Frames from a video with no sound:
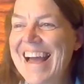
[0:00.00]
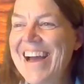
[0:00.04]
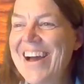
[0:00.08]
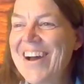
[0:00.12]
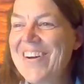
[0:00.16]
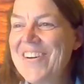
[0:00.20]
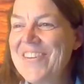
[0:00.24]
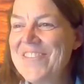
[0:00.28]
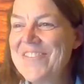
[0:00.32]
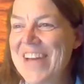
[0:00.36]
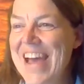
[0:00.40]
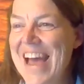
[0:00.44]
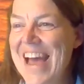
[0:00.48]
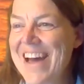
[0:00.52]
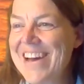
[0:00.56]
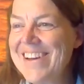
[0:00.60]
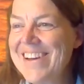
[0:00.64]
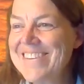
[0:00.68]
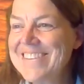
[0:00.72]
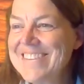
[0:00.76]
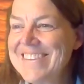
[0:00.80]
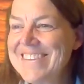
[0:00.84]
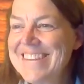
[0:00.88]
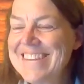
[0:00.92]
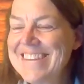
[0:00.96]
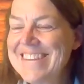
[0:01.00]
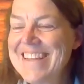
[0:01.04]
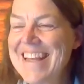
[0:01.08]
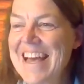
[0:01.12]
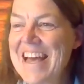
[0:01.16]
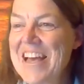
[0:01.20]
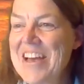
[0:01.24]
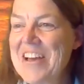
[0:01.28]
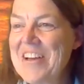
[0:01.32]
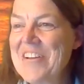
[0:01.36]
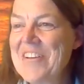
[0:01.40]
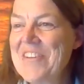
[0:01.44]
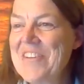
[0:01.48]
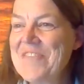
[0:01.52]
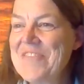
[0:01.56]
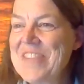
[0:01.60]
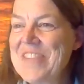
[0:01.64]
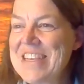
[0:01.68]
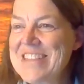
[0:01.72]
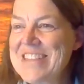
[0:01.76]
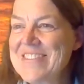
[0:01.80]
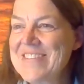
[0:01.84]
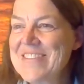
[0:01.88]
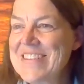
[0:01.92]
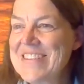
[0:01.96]
How about
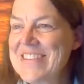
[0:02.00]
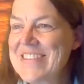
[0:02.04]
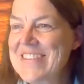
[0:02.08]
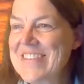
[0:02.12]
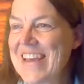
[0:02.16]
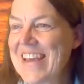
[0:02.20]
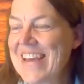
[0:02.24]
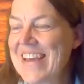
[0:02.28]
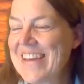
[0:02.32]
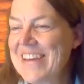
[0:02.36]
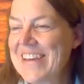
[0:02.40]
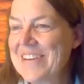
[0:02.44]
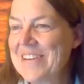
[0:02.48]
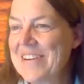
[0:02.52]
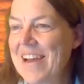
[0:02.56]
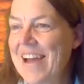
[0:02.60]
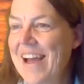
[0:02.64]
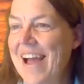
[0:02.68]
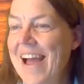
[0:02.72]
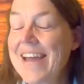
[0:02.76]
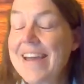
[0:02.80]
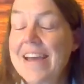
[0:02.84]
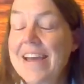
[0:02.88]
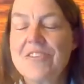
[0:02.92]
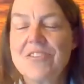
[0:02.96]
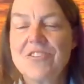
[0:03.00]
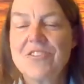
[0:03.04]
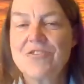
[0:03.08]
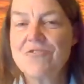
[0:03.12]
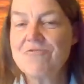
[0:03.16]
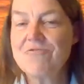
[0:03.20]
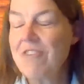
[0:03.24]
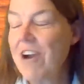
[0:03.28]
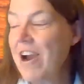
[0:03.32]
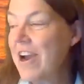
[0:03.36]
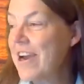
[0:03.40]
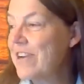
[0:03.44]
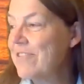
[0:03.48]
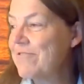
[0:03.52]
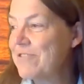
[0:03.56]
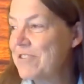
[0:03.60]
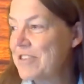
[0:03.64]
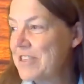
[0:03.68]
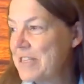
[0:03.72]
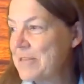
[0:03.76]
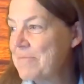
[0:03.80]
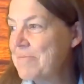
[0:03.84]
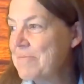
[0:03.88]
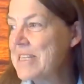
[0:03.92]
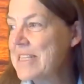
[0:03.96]
this was Ryan,
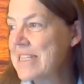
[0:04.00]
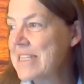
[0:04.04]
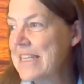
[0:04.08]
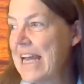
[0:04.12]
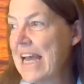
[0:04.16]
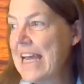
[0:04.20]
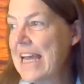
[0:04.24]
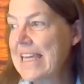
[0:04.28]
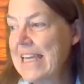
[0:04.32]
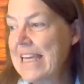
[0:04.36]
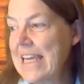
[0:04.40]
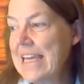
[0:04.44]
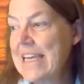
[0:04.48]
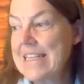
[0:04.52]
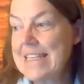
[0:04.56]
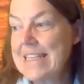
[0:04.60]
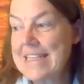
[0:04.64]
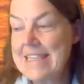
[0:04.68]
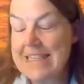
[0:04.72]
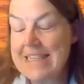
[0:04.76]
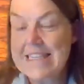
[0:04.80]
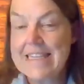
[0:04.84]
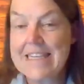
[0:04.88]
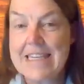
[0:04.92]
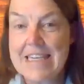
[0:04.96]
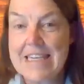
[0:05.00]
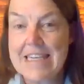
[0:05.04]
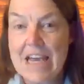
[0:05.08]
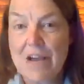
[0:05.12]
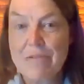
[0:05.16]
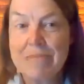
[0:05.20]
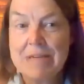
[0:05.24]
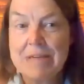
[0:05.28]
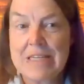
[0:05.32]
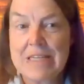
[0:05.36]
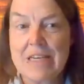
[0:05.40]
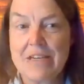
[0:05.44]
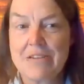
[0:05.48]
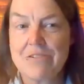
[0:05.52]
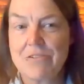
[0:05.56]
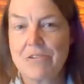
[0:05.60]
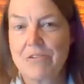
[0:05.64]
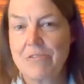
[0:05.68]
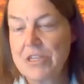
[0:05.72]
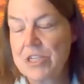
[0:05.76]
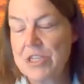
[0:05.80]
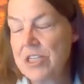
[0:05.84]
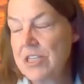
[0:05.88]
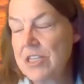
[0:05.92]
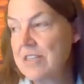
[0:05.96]
for some reason I can't see how many other
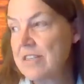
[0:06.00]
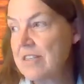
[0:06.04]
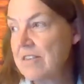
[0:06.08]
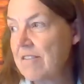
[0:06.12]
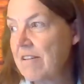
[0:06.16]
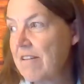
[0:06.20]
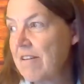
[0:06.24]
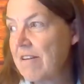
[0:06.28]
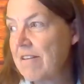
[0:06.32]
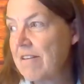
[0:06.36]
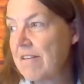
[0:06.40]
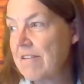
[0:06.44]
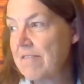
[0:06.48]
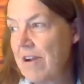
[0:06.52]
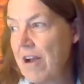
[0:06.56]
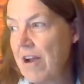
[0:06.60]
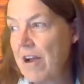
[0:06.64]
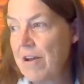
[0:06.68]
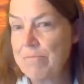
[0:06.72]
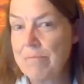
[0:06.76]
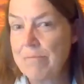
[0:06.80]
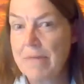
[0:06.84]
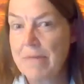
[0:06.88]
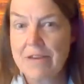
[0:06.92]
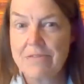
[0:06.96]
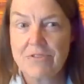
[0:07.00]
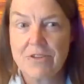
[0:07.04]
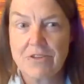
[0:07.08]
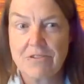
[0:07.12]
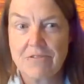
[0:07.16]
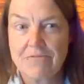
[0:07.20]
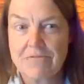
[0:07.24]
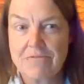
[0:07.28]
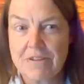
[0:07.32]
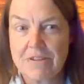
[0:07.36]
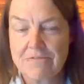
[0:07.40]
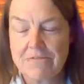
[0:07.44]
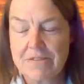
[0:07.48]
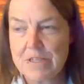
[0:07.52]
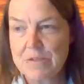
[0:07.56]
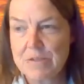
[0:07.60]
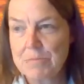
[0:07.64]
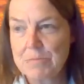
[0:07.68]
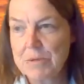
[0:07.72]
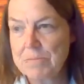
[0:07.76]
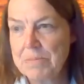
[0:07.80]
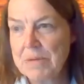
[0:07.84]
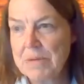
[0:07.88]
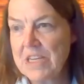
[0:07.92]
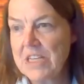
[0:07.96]
questions there are on my view of the
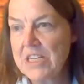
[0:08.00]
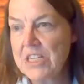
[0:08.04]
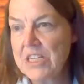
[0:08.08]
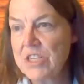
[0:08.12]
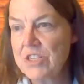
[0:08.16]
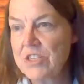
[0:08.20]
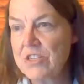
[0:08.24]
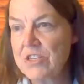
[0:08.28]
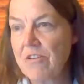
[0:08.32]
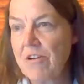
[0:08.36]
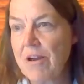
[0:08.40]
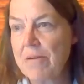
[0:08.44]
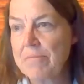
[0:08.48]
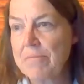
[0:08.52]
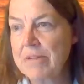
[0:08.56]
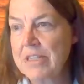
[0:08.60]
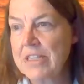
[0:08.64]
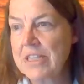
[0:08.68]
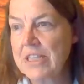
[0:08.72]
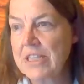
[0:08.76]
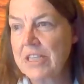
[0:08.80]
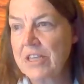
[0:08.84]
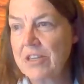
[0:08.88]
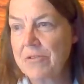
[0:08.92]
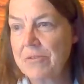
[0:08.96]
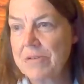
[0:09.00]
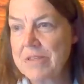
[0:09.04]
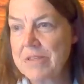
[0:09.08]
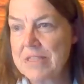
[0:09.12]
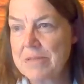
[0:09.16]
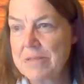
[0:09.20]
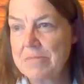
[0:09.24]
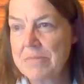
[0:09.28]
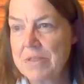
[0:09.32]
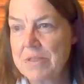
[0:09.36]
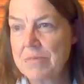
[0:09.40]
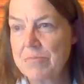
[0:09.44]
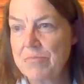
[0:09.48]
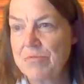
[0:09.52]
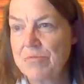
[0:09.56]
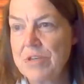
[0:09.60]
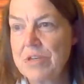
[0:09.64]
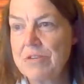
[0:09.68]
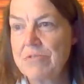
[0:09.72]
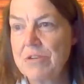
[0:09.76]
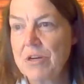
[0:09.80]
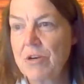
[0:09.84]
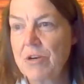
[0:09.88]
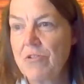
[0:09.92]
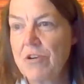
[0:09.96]
Facebook page, so I'm going to go with some of the
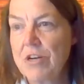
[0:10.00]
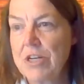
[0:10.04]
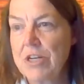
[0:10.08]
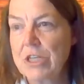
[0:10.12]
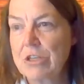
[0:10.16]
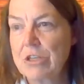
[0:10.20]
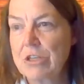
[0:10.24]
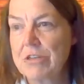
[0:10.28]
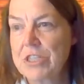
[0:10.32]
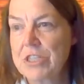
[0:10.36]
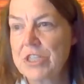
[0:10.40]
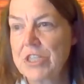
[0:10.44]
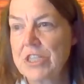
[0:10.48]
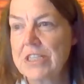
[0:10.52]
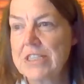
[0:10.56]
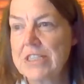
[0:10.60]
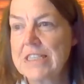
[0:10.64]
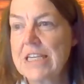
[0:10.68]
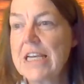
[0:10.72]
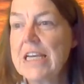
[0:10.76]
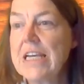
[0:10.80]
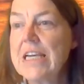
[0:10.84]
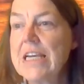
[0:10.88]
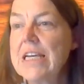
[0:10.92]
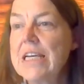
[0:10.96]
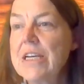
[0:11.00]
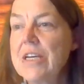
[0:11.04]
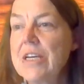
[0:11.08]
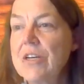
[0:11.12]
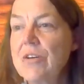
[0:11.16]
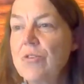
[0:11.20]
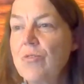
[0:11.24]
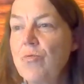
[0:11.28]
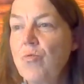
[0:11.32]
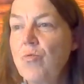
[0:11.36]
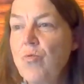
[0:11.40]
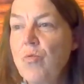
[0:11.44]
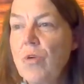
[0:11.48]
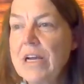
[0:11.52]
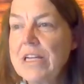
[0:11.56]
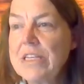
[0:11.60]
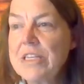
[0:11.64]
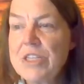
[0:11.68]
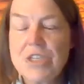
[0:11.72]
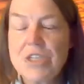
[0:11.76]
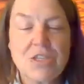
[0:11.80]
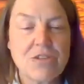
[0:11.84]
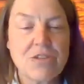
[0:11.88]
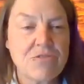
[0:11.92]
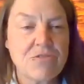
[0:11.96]
pre-recorded questions.
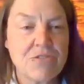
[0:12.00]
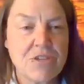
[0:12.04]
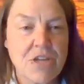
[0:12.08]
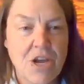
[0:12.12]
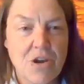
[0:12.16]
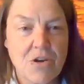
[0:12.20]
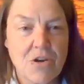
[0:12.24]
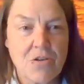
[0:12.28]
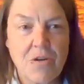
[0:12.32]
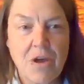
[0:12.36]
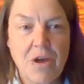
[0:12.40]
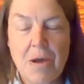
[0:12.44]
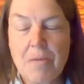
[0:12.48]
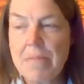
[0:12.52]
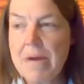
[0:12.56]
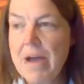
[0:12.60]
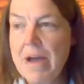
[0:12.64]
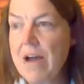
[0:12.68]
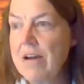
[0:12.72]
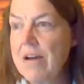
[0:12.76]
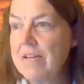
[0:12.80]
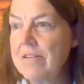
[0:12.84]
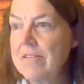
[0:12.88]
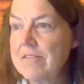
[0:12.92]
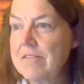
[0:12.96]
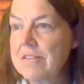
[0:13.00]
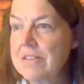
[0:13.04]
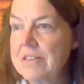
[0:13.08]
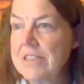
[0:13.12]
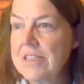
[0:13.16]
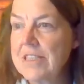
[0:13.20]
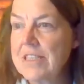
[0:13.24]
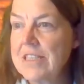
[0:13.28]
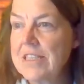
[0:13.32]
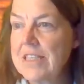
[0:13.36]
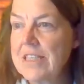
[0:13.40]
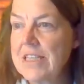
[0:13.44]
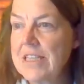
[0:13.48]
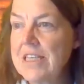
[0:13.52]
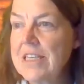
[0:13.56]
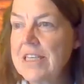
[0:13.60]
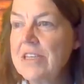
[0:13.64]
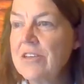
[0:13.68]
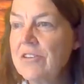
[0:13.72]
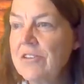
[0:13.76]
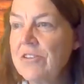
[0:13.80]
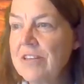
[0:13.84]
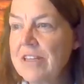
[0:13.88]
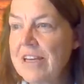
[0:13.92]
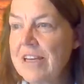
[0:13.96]
What do you know about the
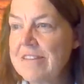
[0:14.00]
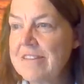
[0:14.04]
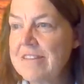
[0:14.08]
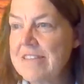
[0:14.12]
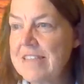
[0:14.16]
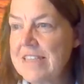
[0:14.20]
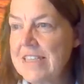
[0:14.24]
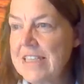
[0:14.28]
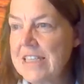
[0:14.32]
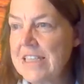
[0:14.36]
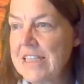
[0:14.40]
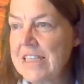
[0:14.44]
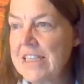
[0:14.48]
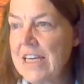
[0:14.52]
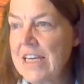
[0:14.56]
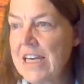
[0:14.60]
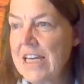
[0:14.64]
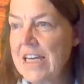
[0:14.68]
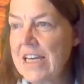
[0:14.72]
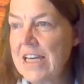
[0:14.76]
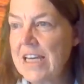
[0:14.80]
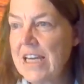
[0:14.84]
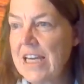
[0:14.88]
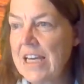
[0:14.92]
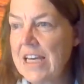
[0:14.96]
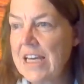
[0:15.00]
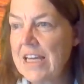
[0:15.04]
eagle nesting